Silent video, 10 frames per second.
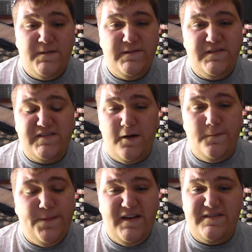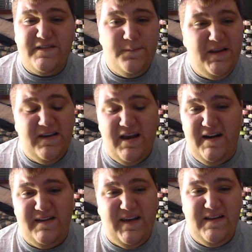Skoal Peach to me kind
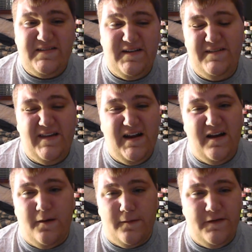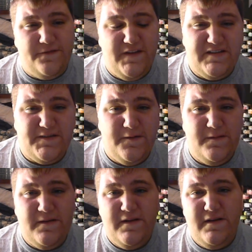of tasted kind of artificial.
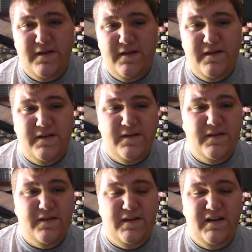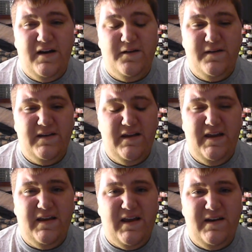
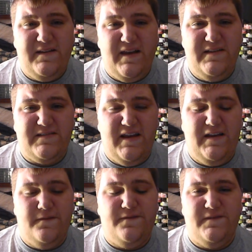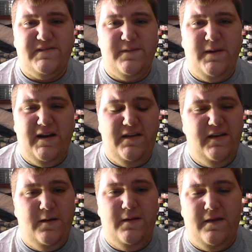It kind of tastes like if somebody,
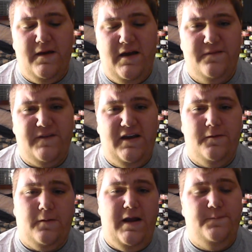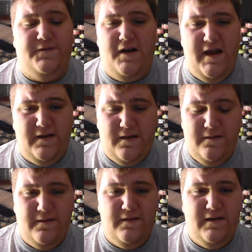how they have grape drink,
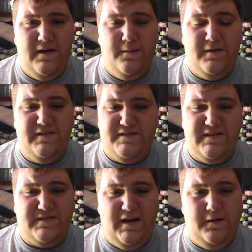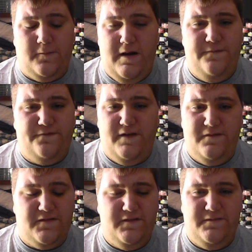where it's just grape
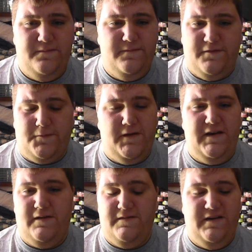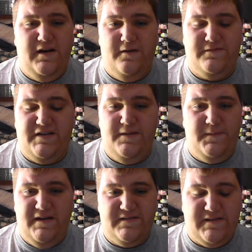flavored drink,
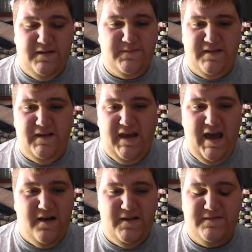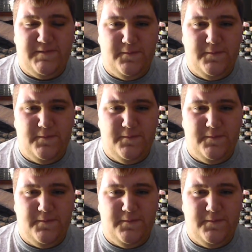cheapness comes in the gallons.